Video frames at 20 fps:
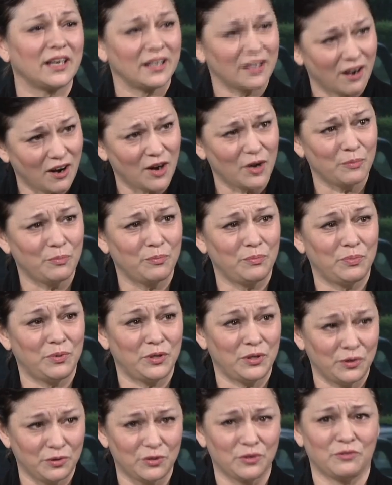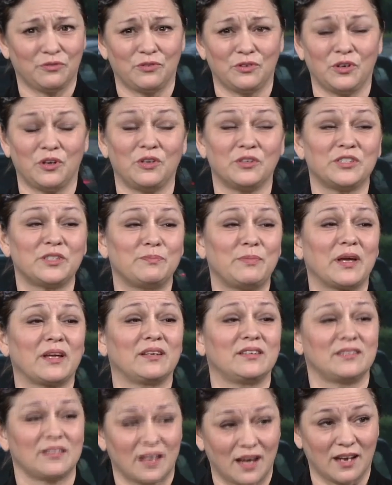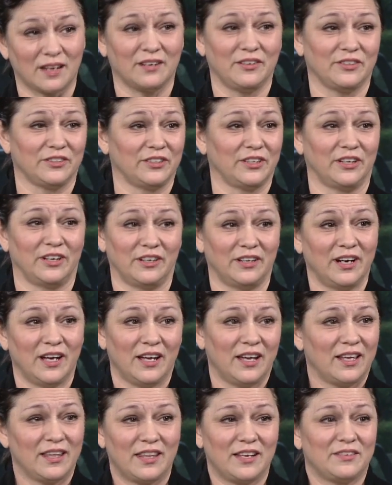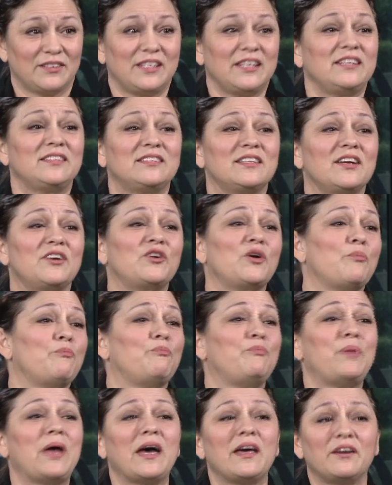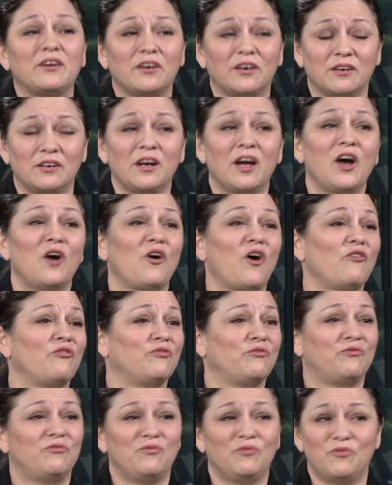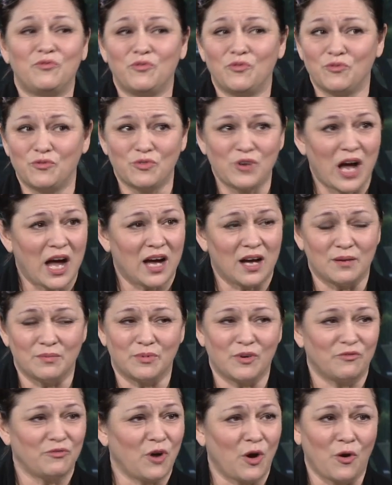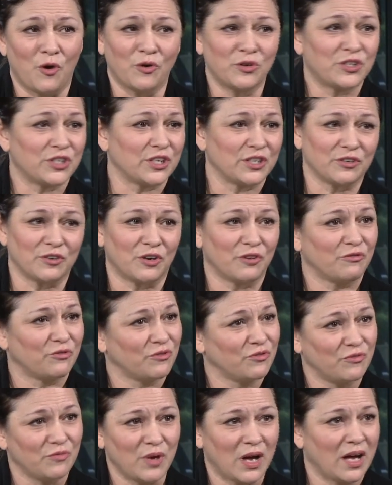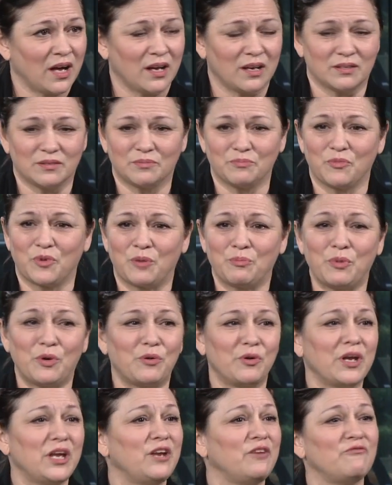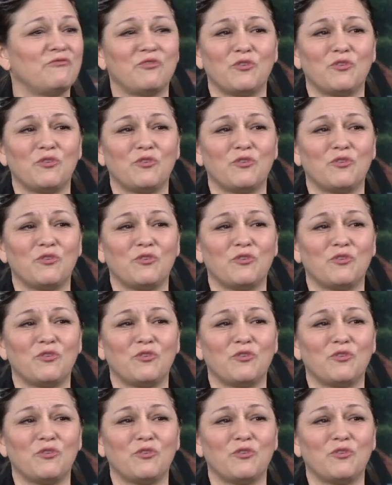at our beautiful, spectacular. Is there a better ocean or marine